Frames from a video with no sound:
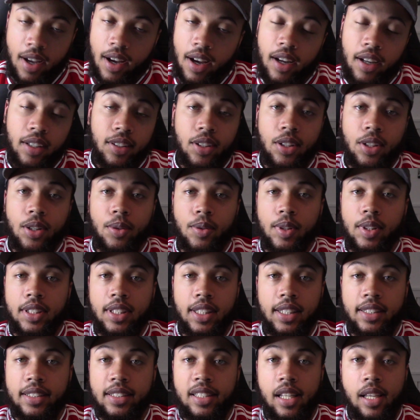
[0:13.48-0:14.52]
I don't know what
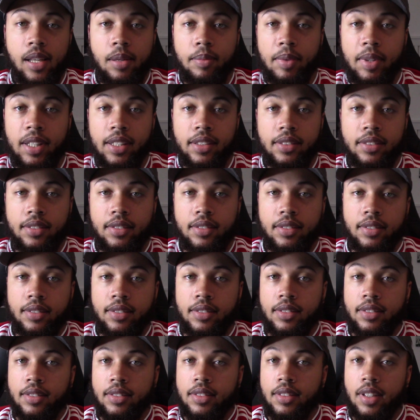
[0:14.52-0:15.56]
to say, man.
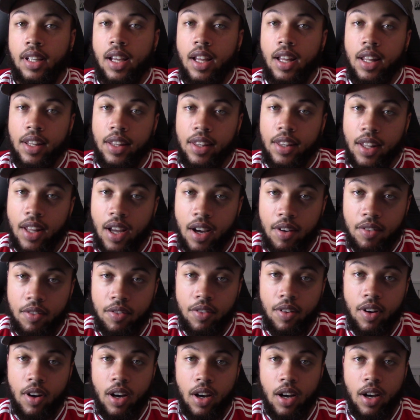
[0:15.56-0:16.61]

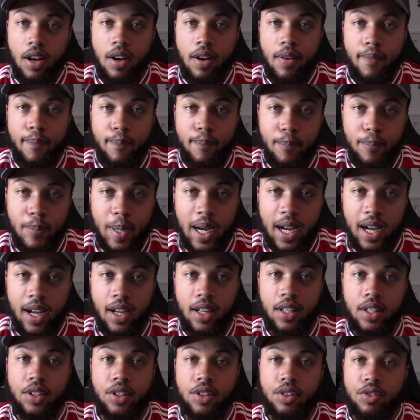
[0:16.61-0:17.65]
Another
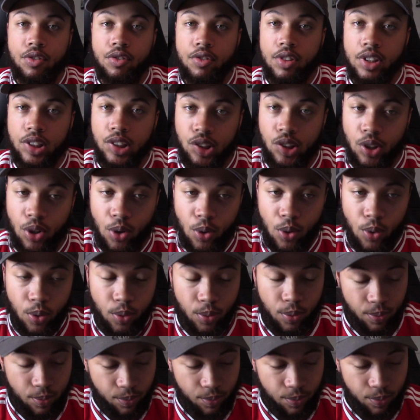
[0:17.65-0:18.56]
bad result.